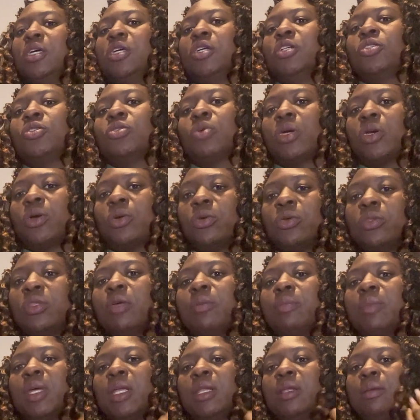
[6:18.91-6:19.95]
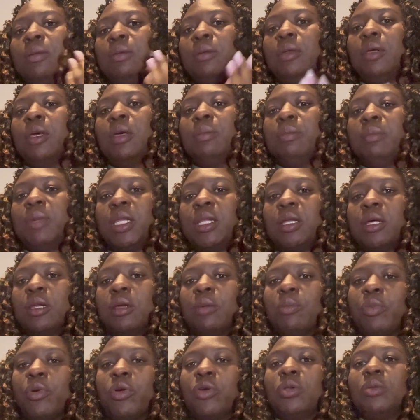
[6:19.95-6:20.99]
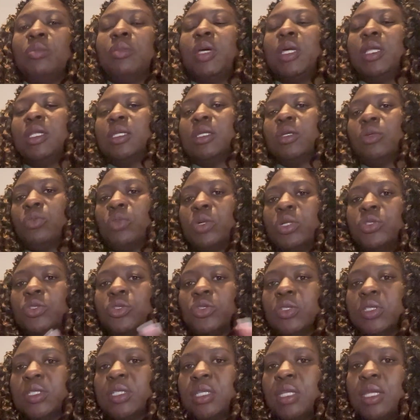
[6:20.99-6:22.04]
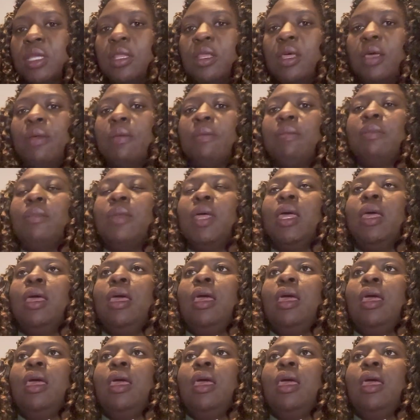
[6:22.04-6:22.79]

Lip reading: So I called them and made an appointment and went to see them.